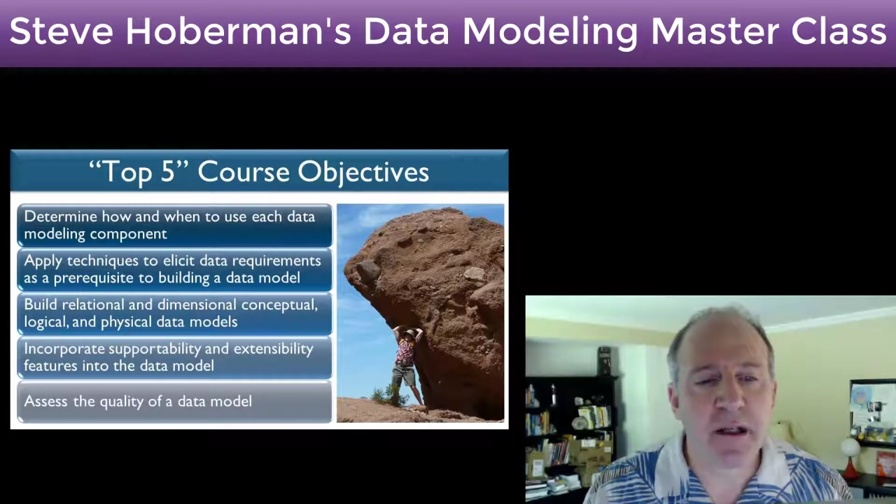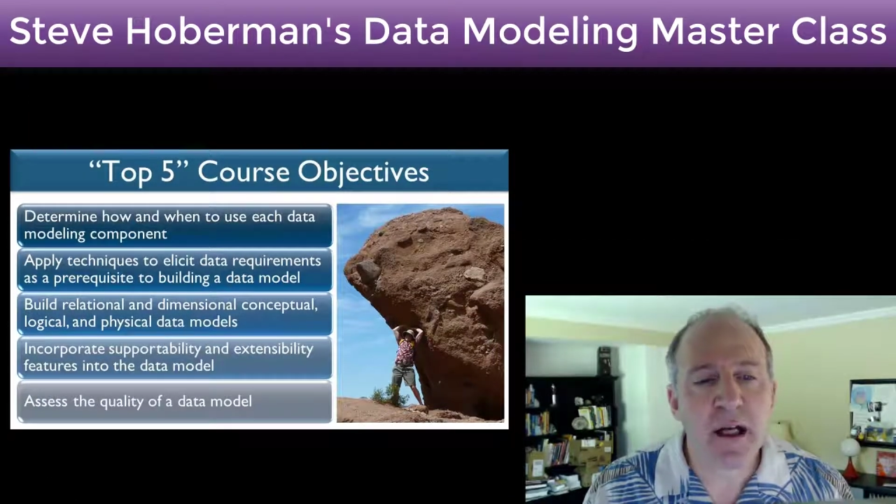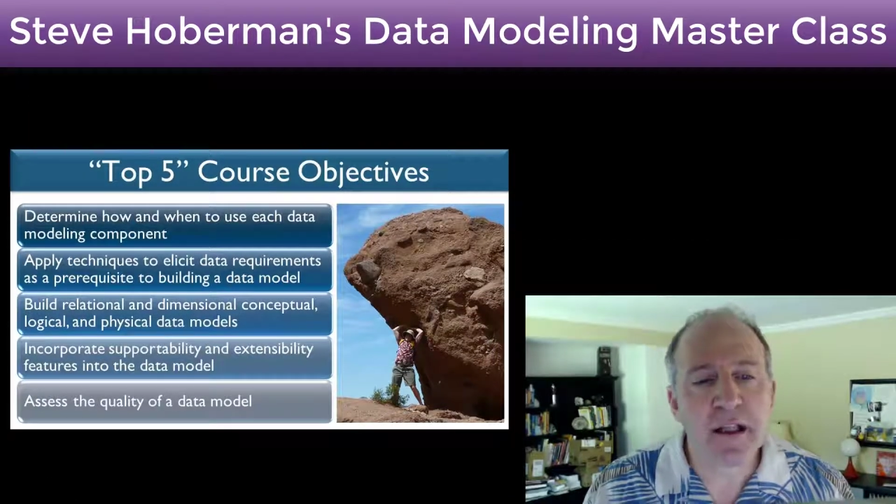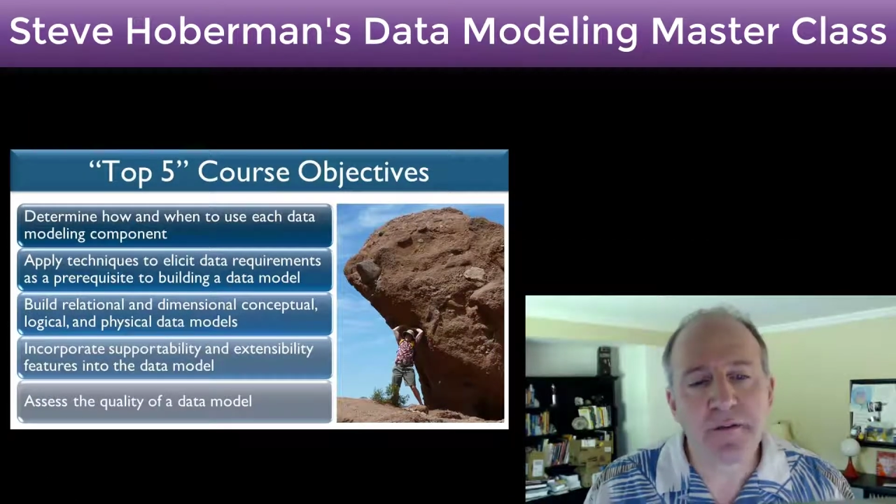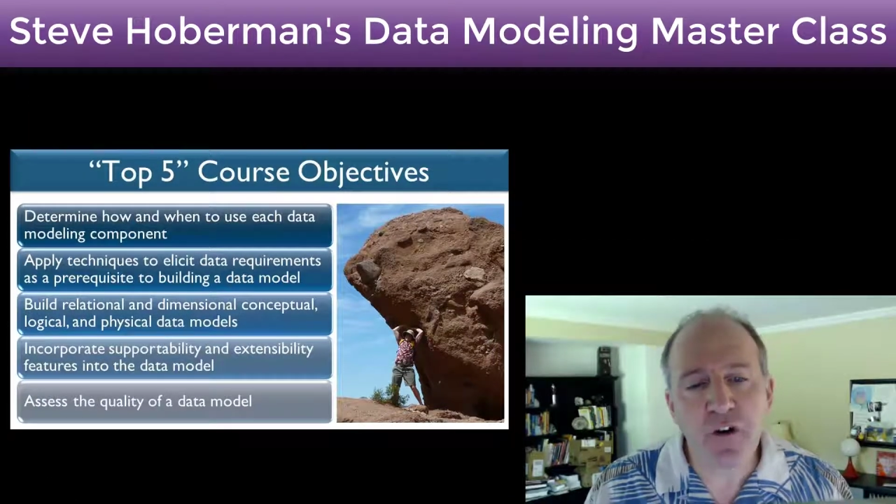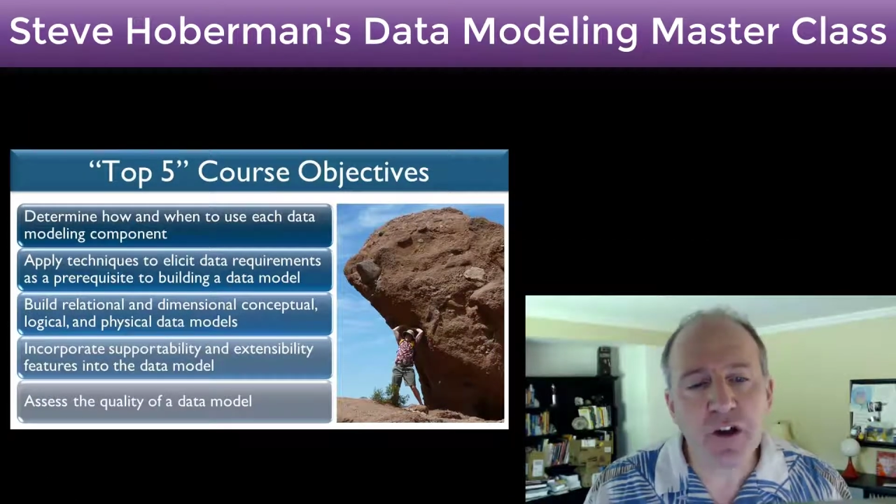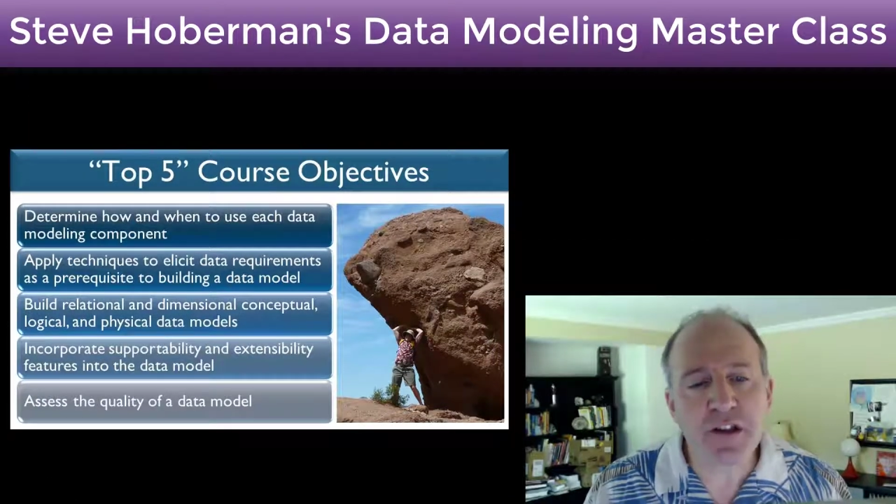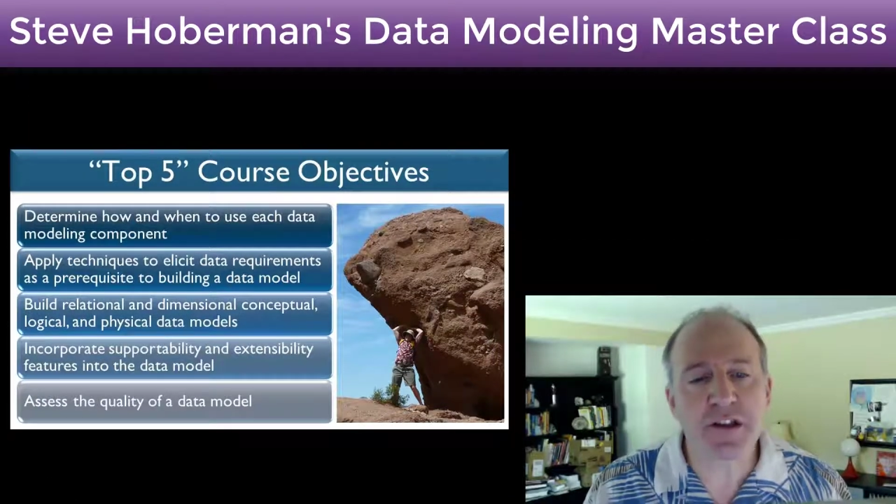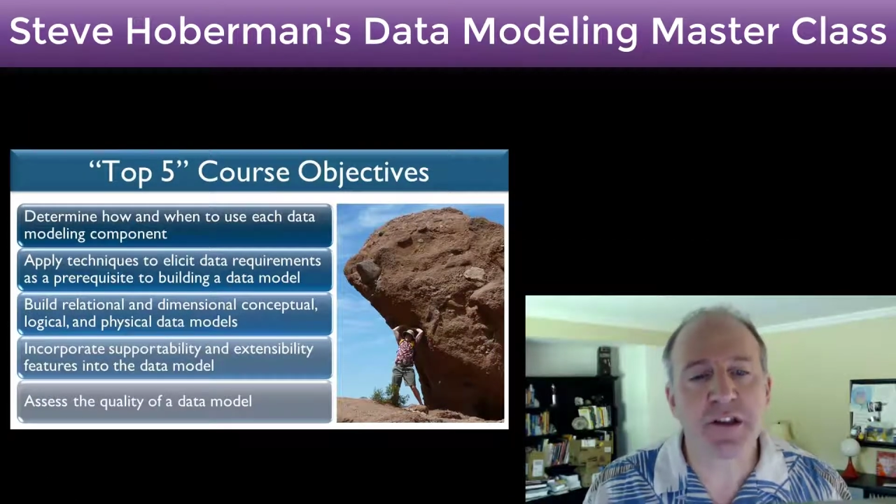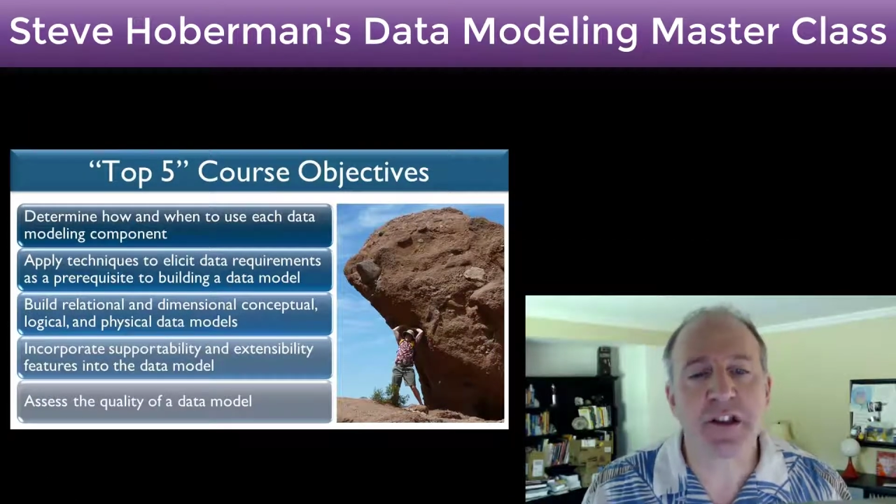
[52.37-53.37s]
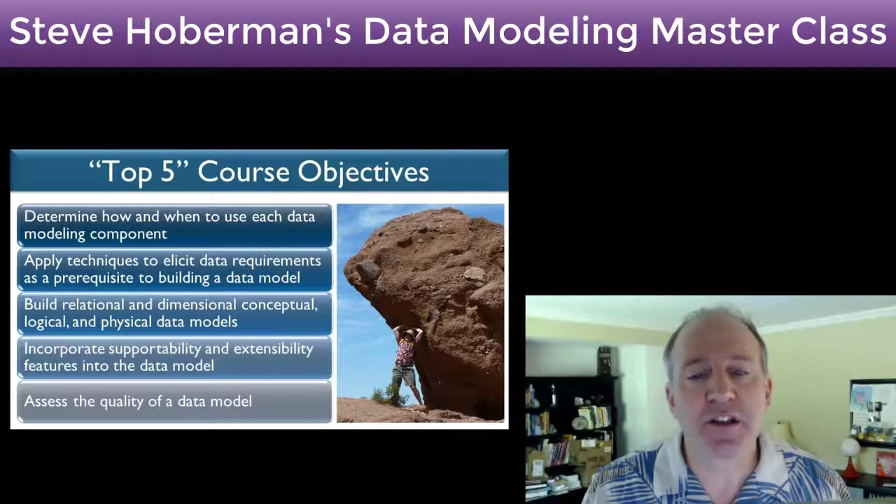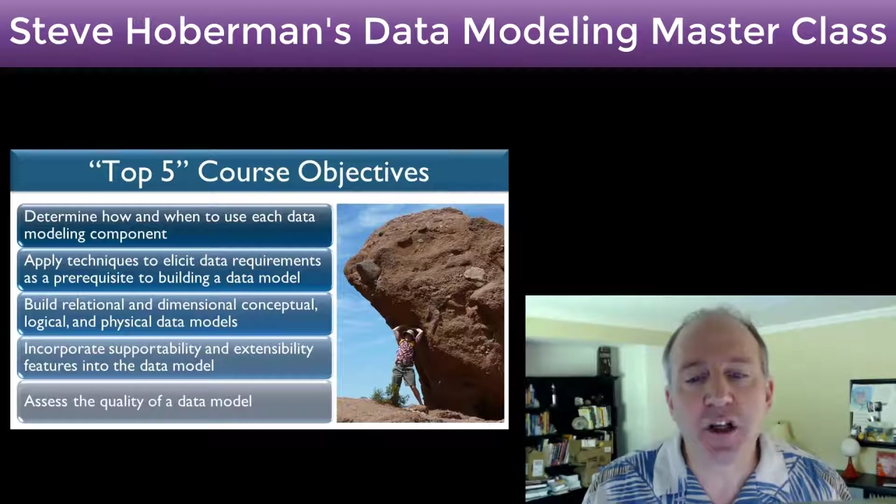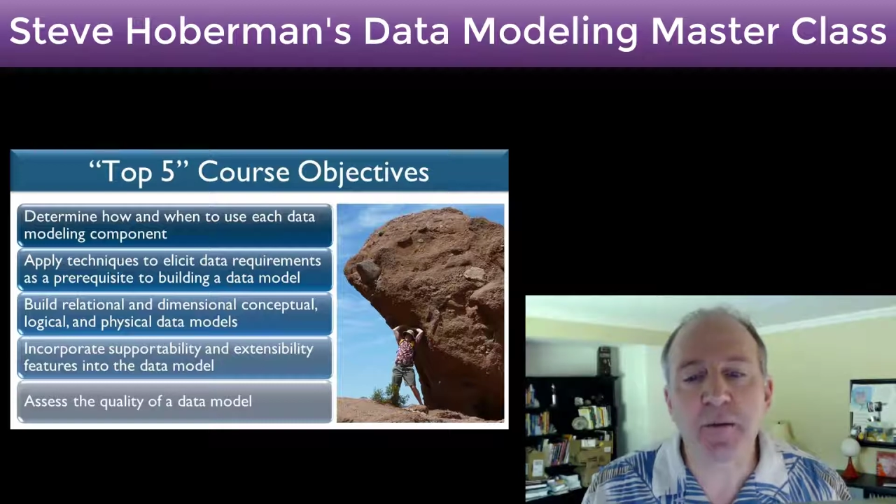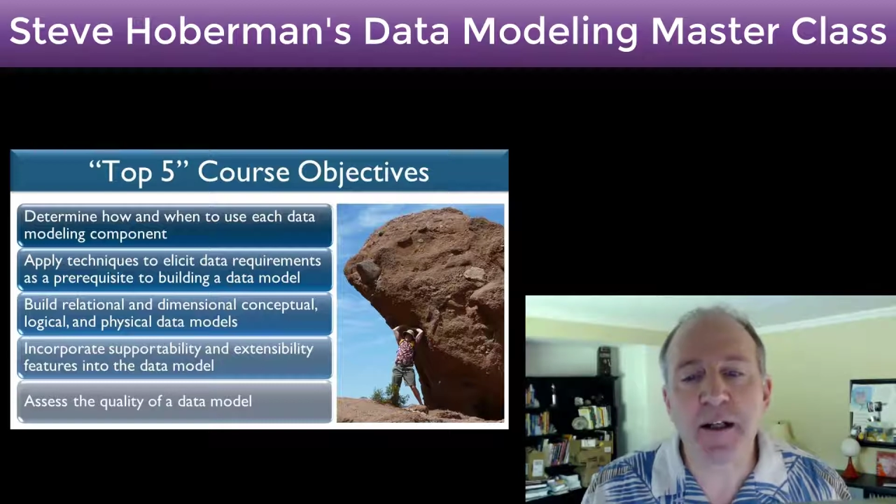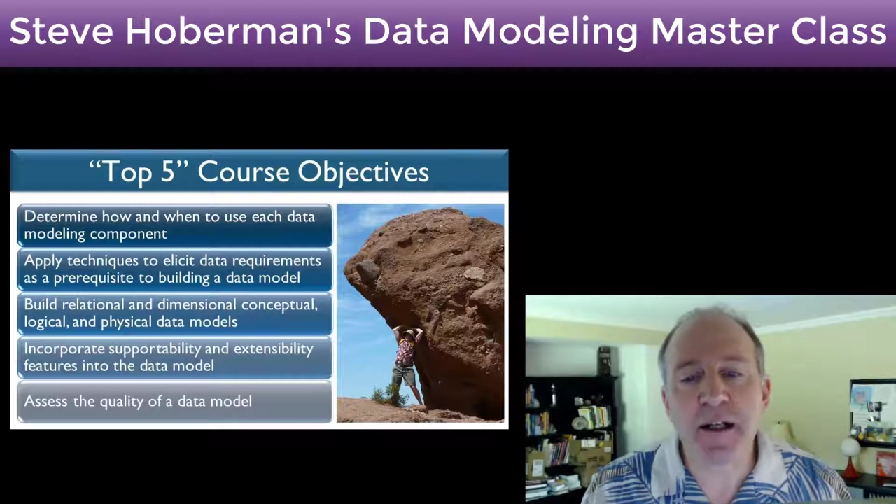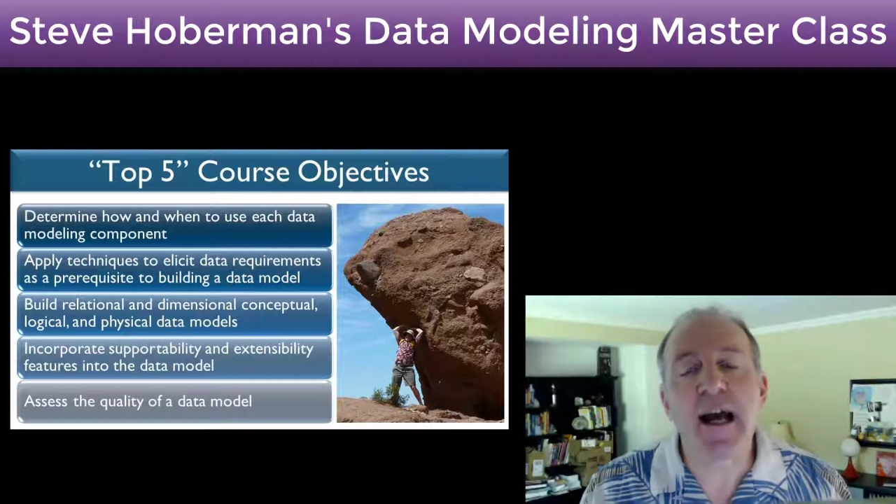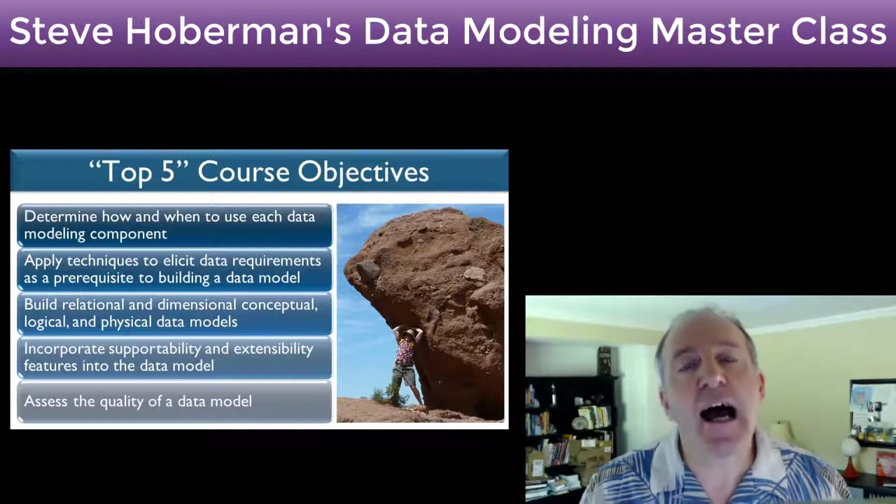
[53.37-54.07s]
The first is to determine